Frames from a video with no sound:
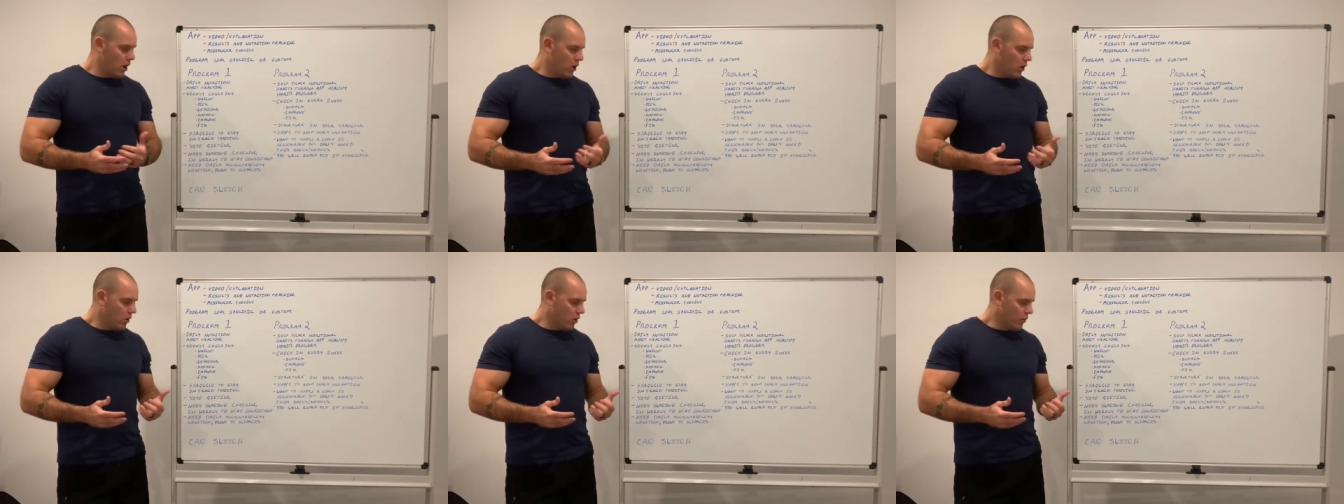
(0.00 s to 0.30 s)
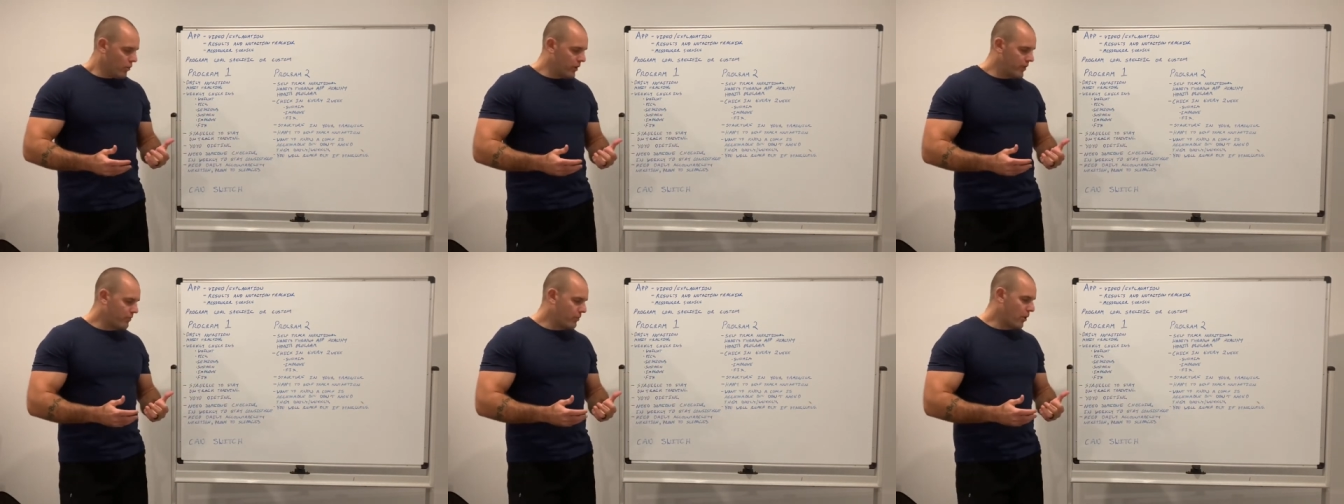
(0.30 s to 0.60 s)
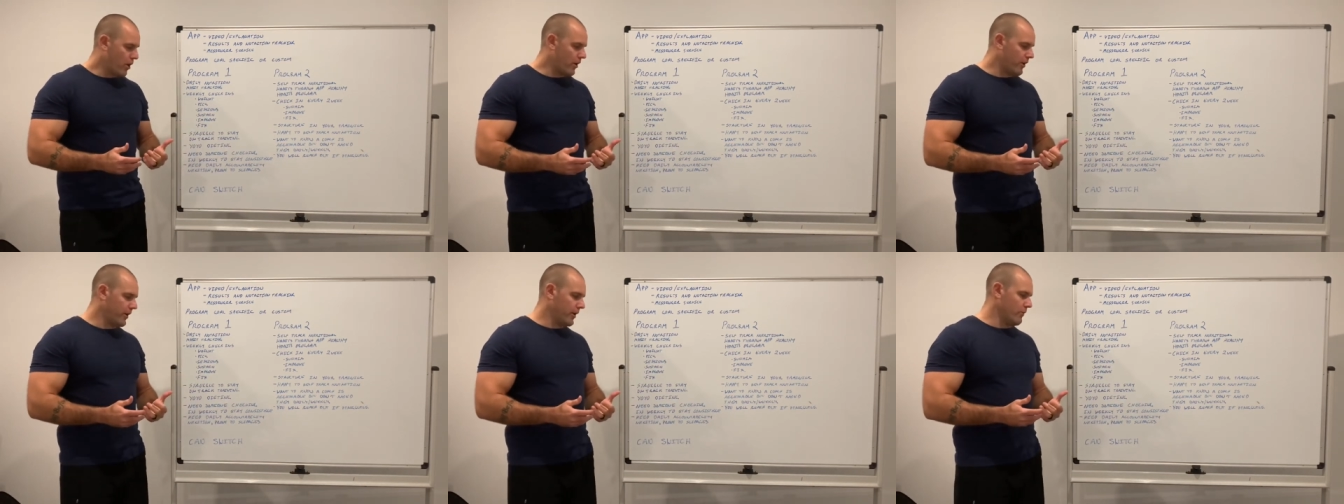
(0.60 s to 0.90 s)
with
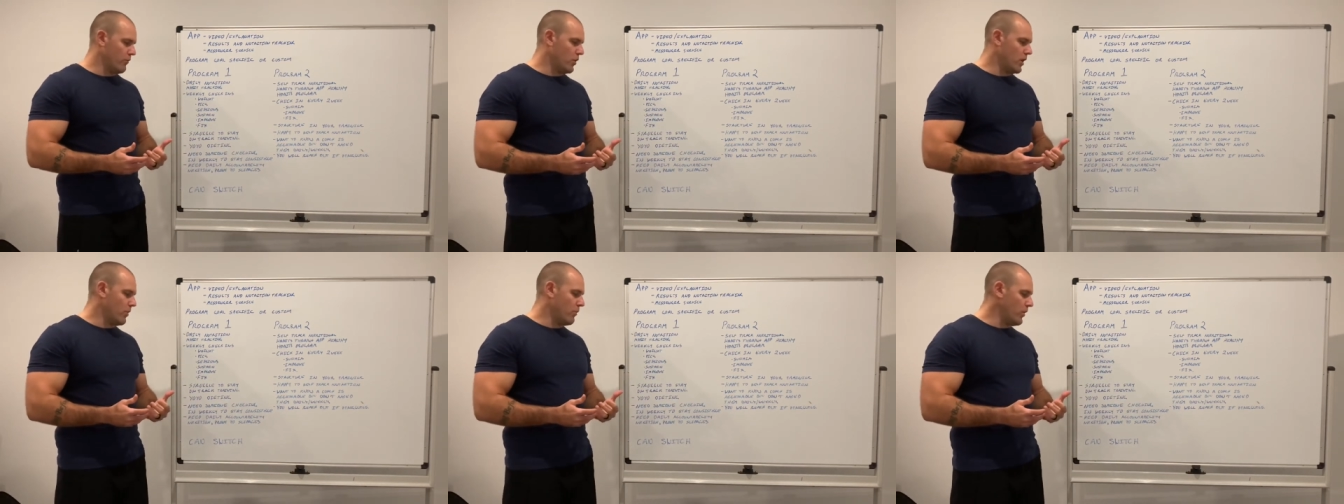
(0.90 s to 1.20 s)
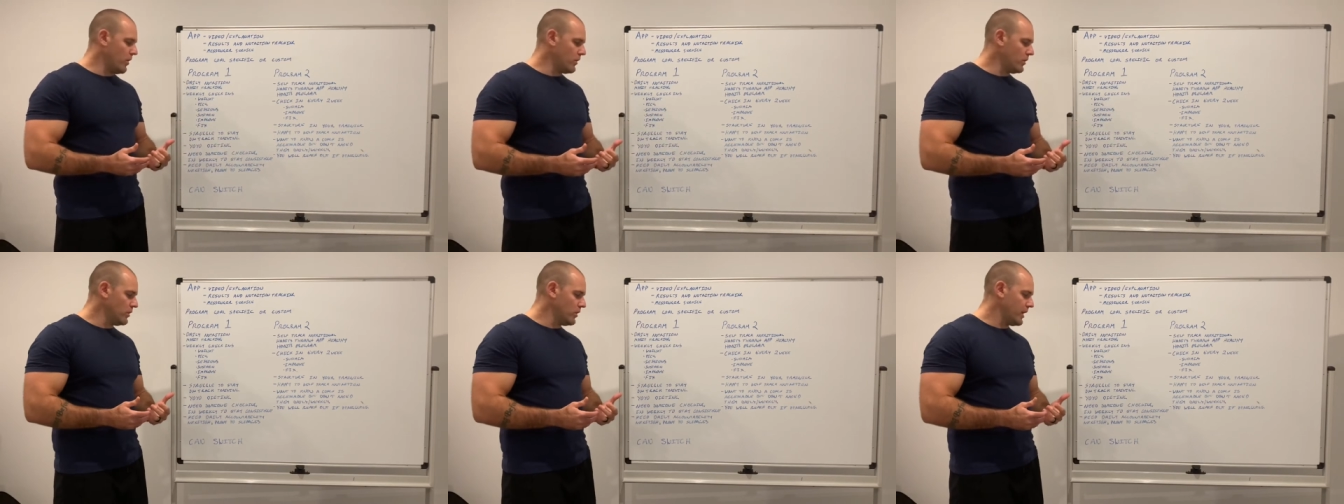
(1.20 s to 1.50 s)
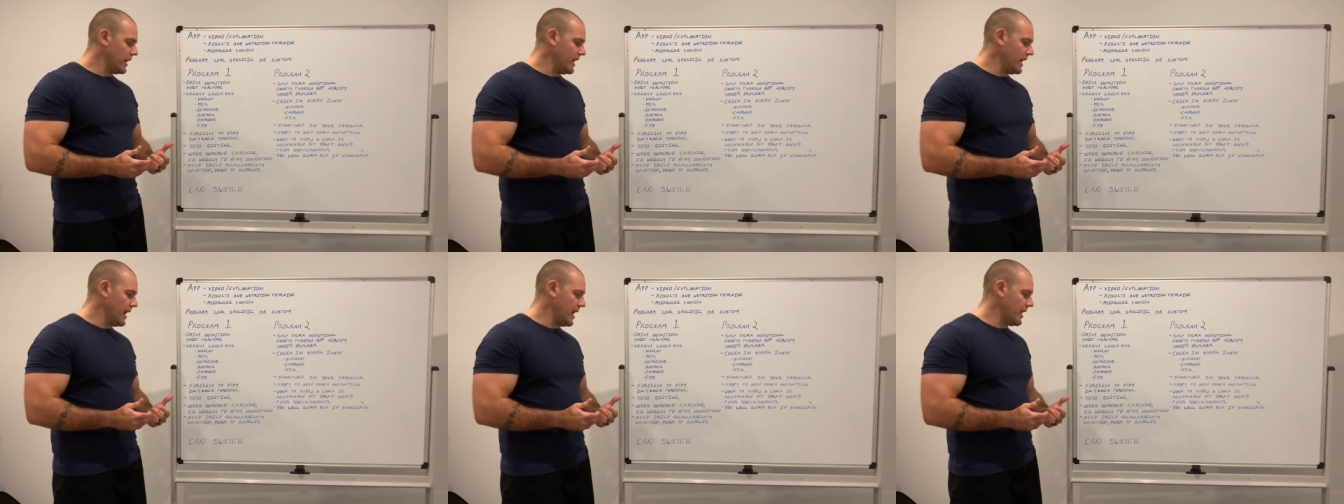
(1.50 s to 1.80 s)
program one, what we're
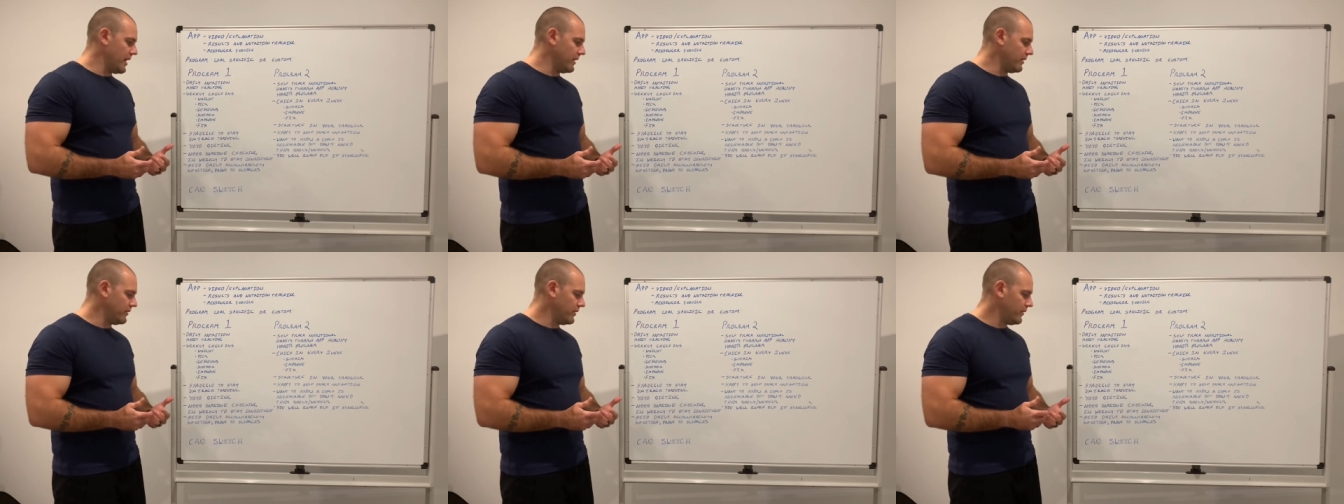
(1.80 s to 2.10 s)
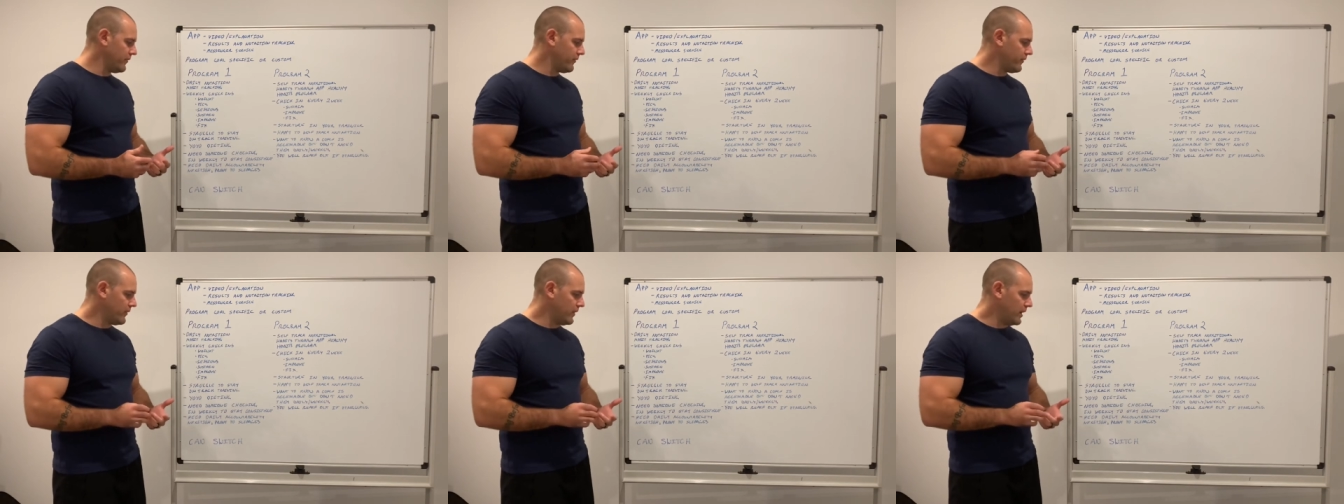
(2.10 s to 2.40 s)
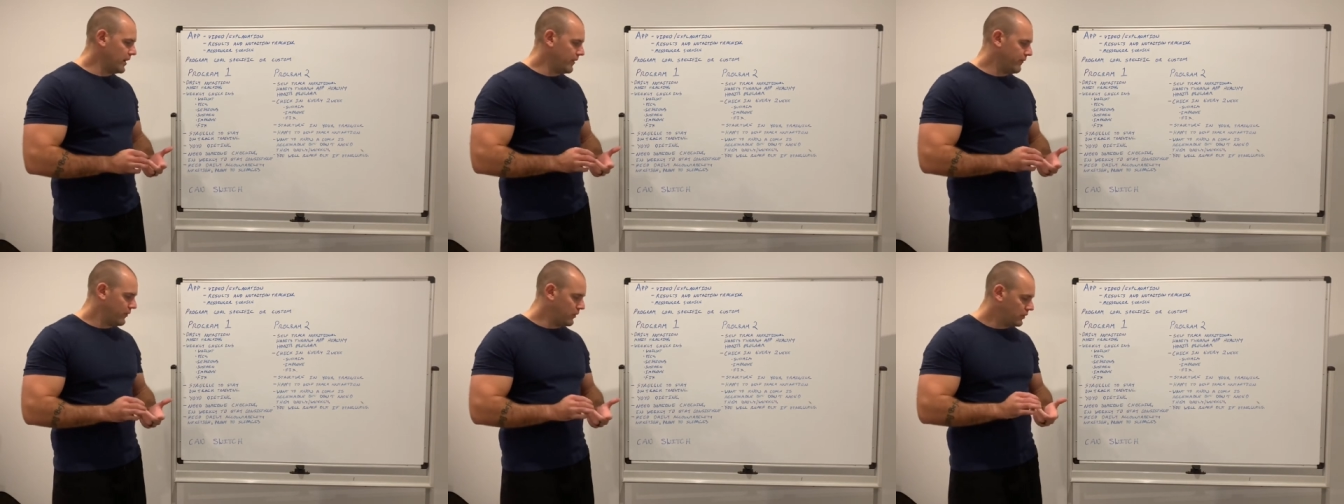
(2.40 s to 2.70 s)
looking at is if
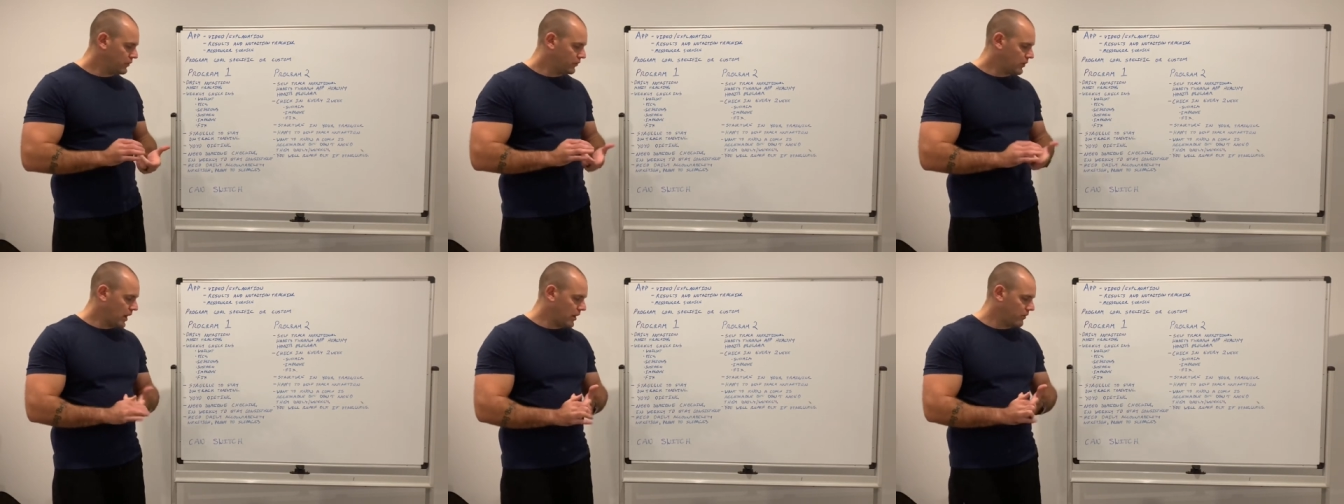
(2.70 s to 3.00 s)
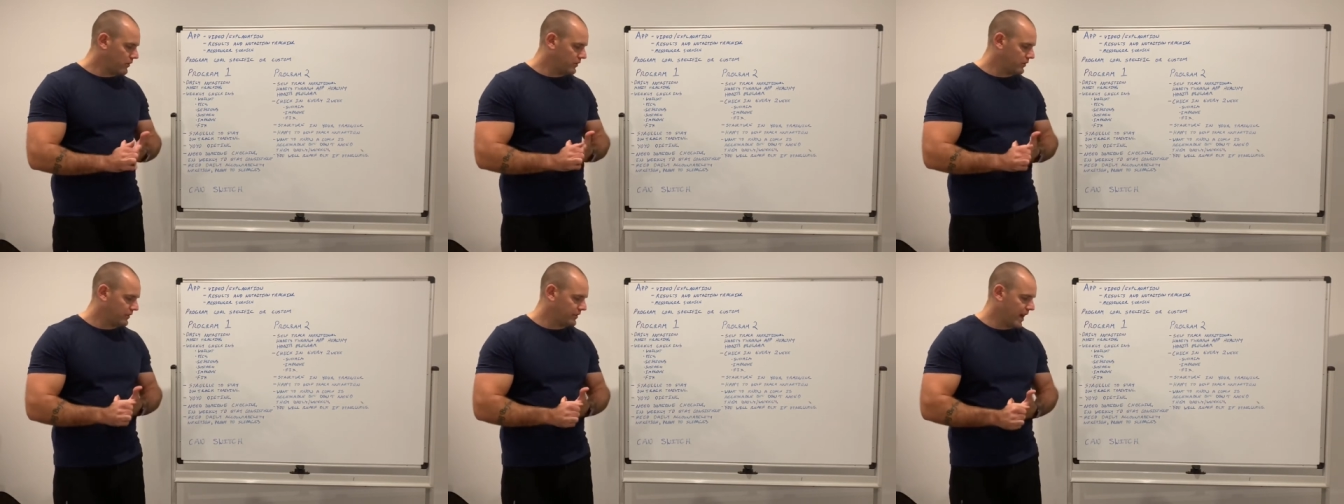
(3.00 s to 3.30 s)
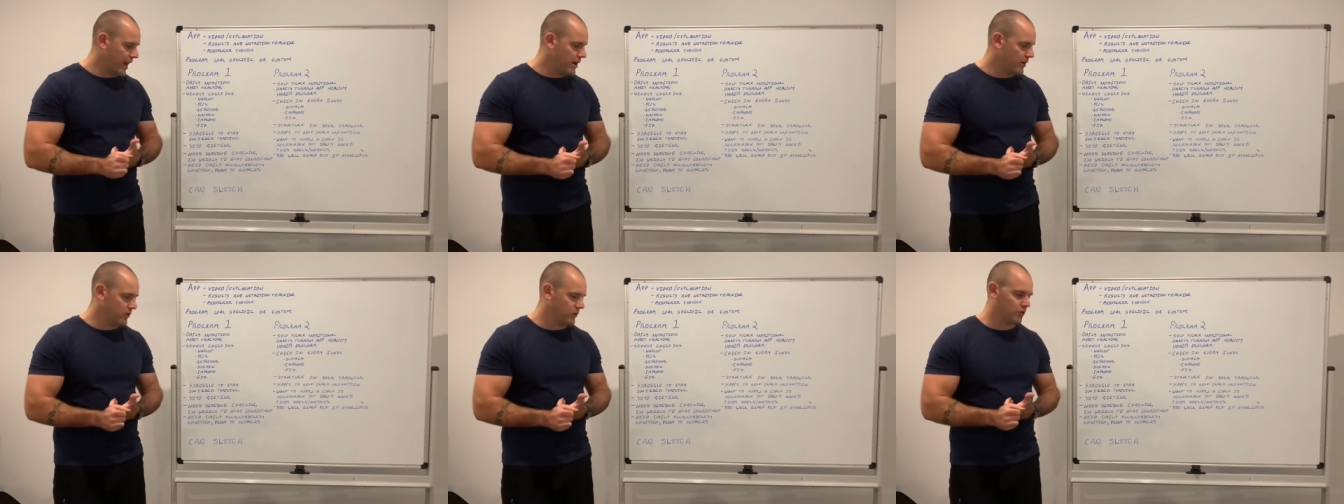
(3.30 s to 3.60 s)
if you struggle to
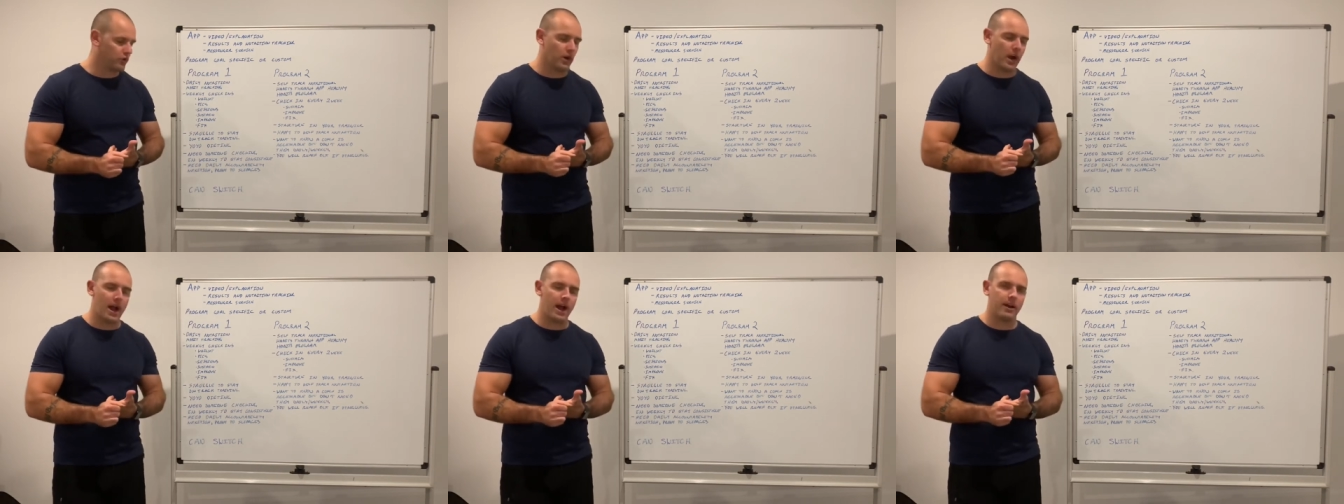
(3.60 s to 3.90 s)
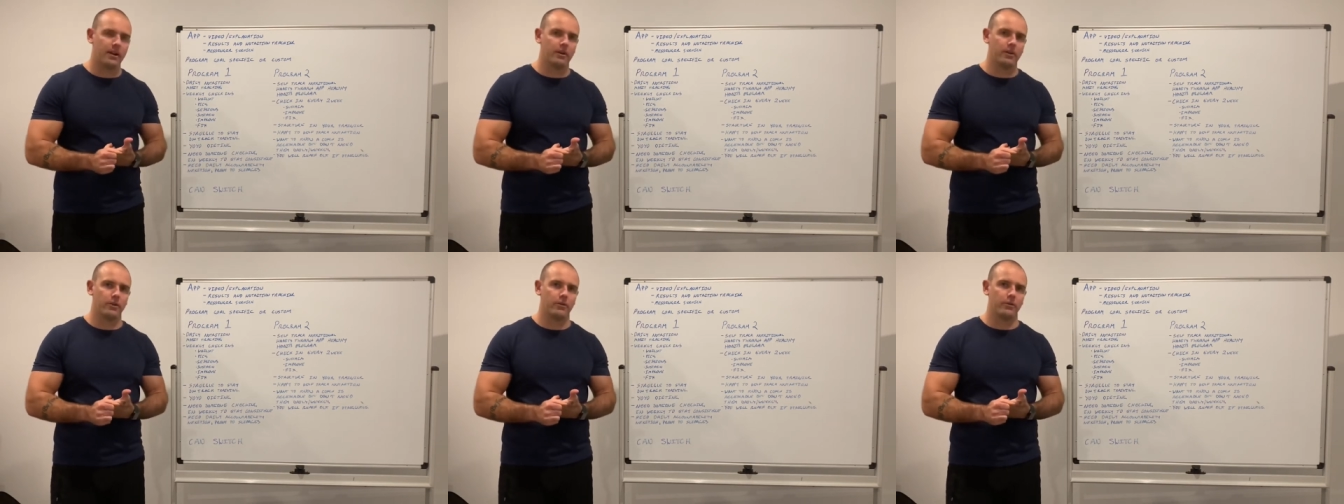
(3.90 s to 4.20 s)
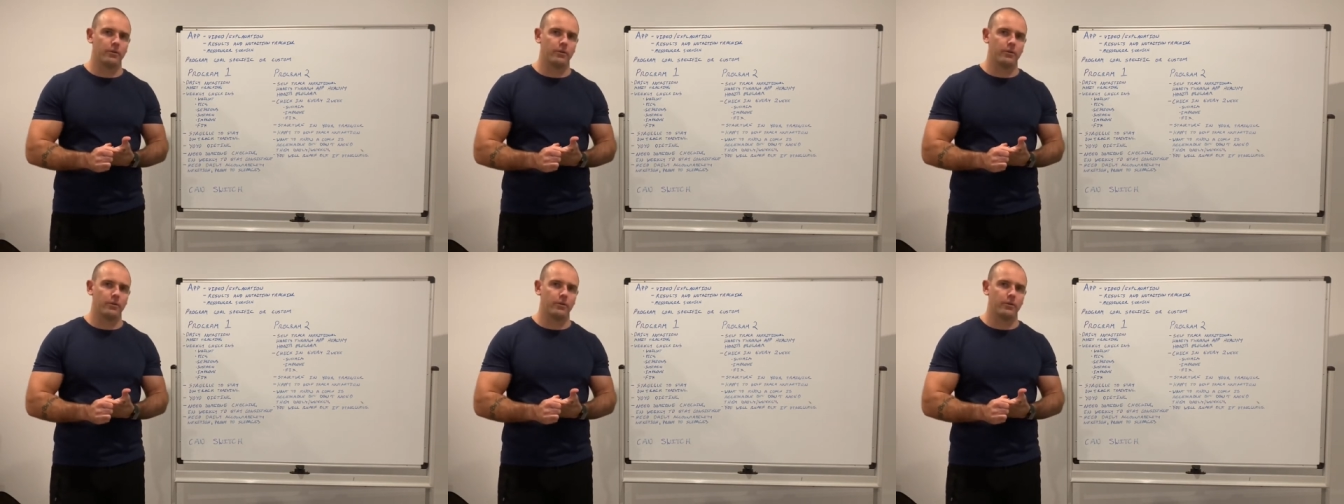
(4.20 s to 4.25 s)
stay on track